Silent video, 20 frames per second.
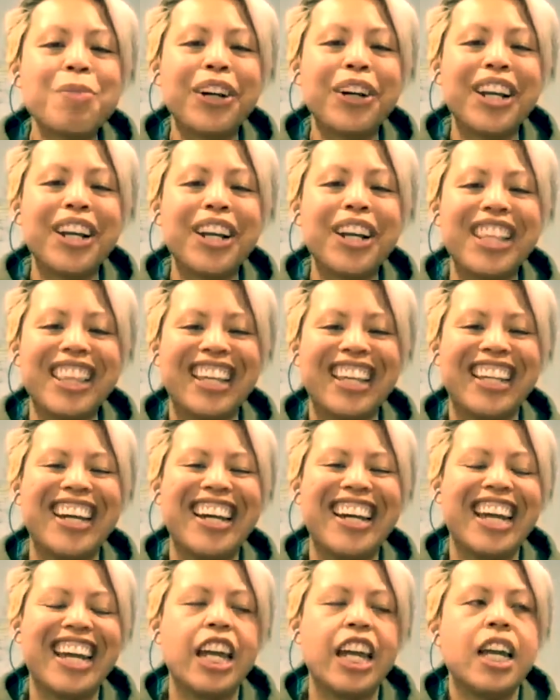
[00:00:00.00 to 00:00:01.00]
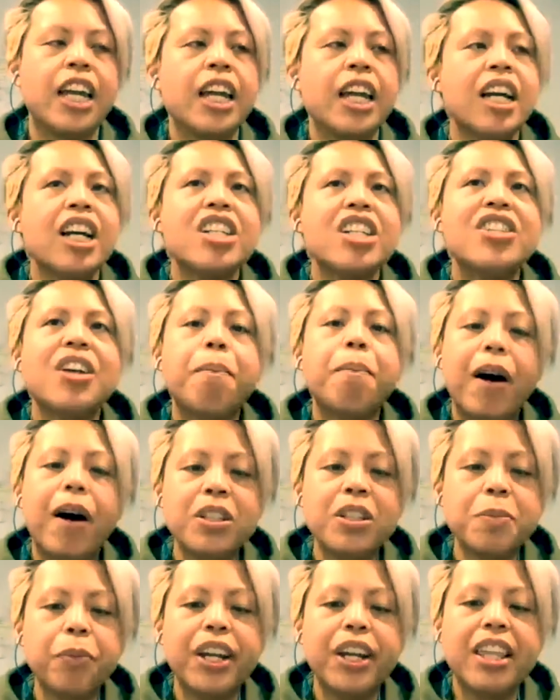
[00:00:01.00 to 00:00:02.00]
breathing. Okay. So
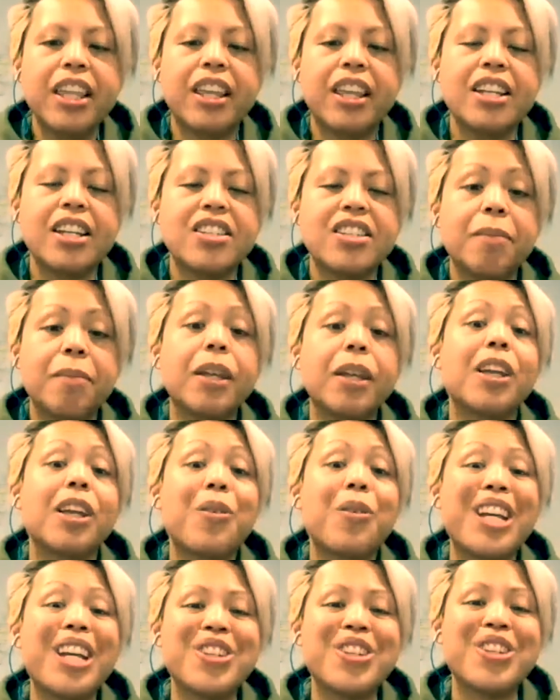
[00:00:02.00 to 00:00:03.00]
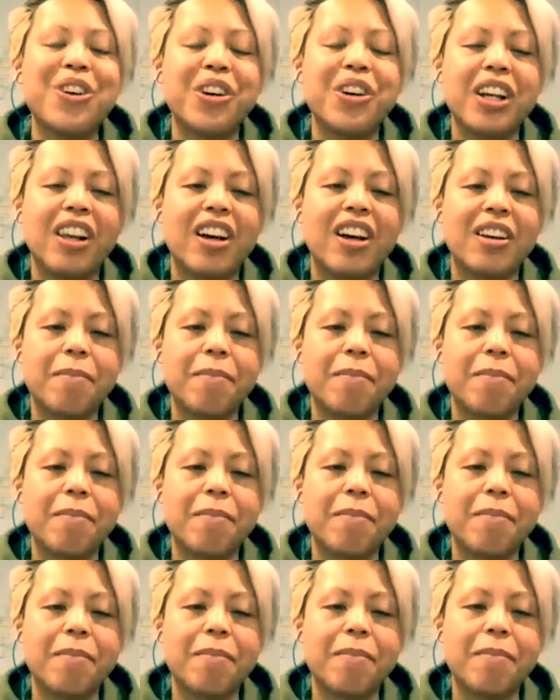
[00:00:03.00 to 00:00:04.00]
box breathing is something that we talk a lot
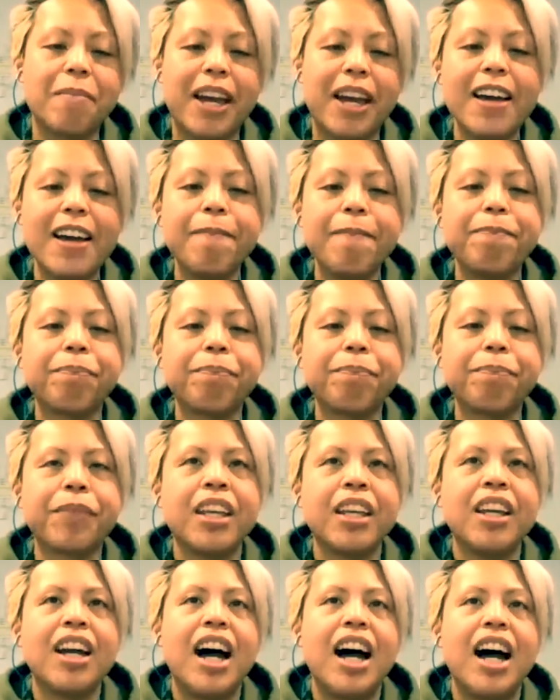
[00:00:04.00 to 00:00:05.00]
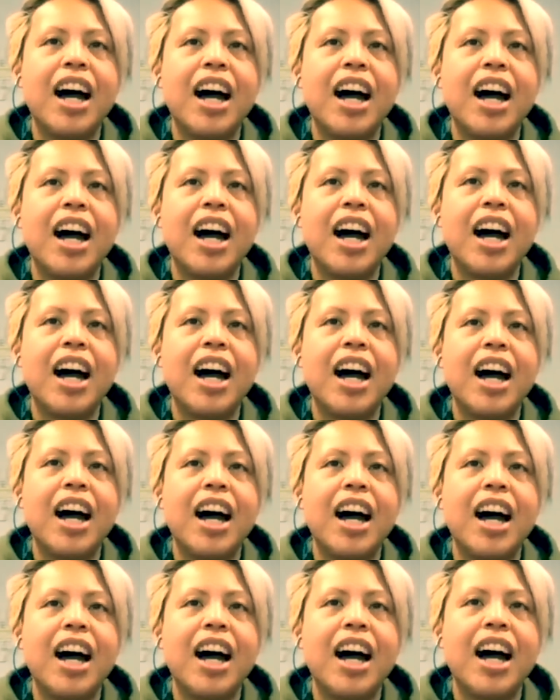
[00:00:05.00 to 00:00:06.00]
about.
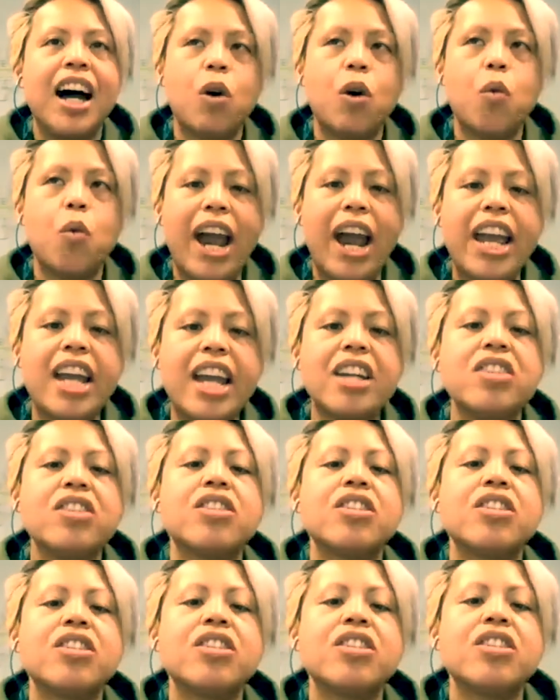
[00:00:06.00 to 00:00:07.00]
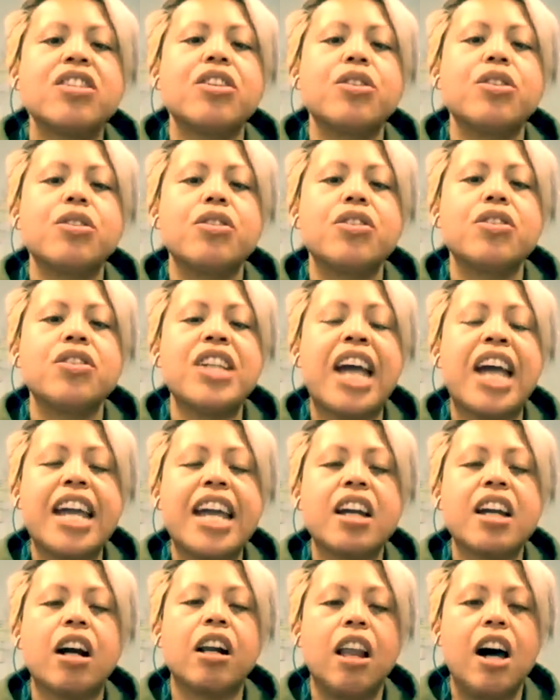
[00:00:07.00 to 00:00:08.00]
And it's a way
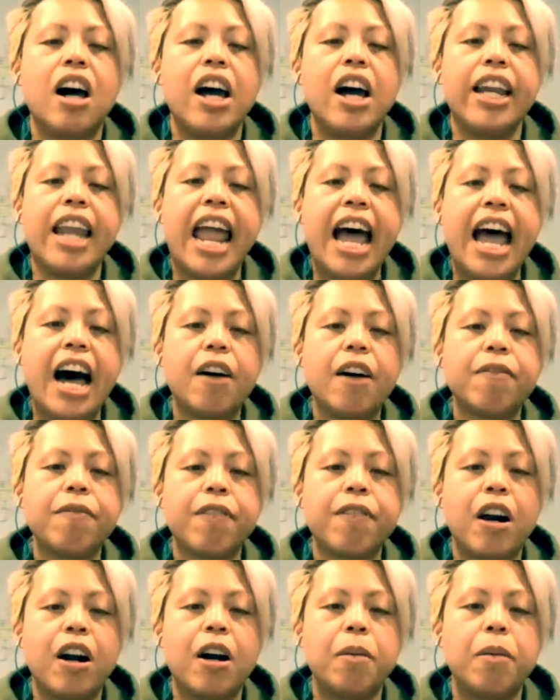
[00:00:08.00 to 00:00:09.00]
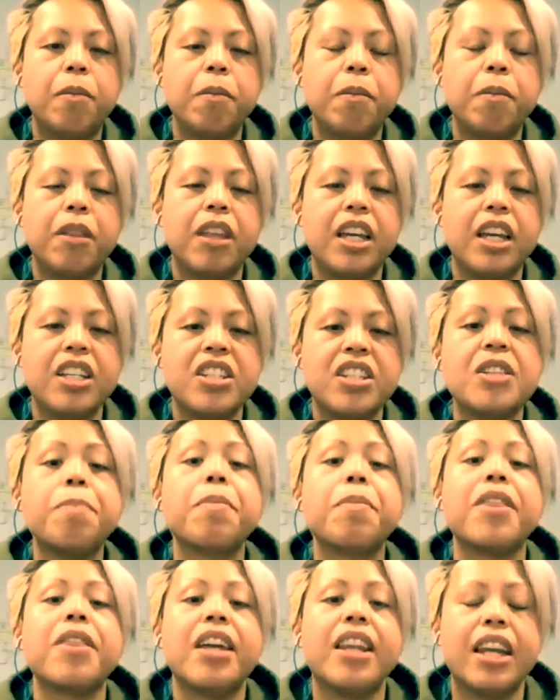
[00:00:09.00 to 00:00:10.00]
to take a client out
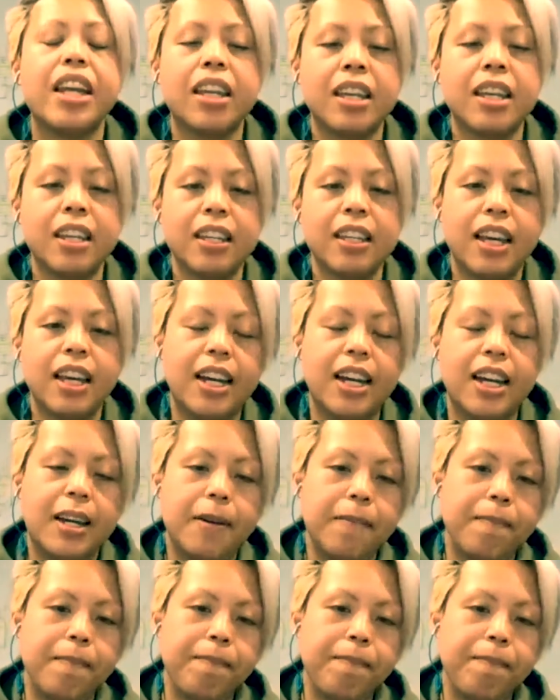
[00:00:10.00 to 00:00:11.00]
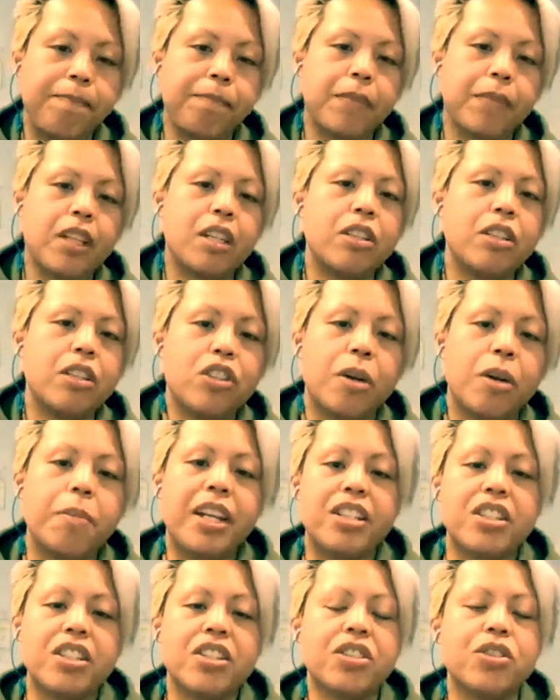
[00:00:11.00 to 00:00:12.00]
from their sympathetic
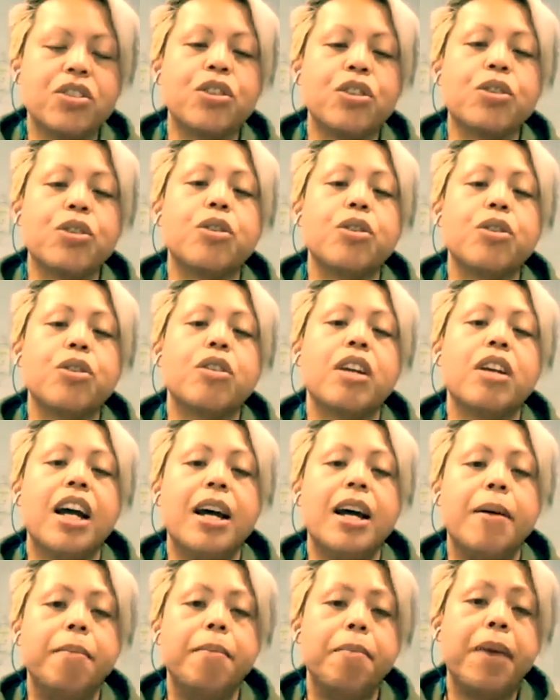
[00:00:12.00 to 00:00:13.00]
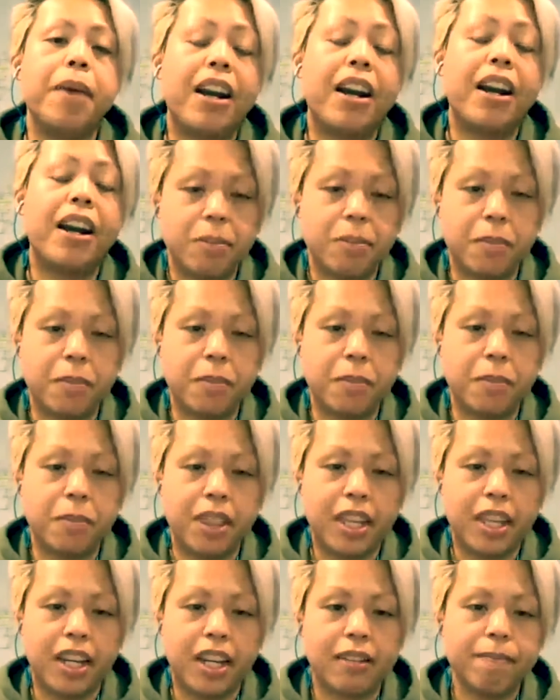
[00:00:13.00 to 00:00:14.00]
dominance to
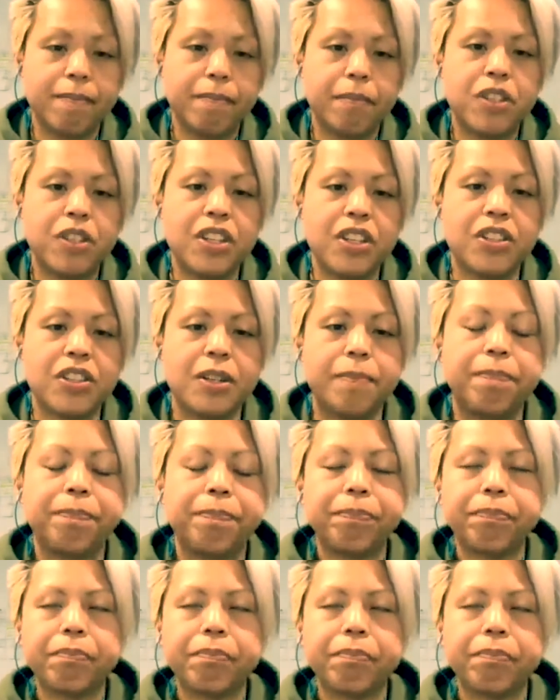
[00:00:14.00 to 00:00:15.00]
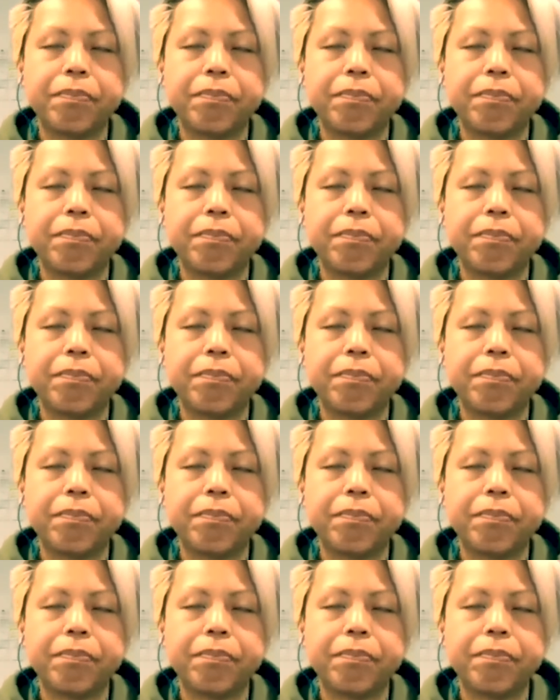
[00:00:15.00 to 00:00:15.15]
parasympathetic system.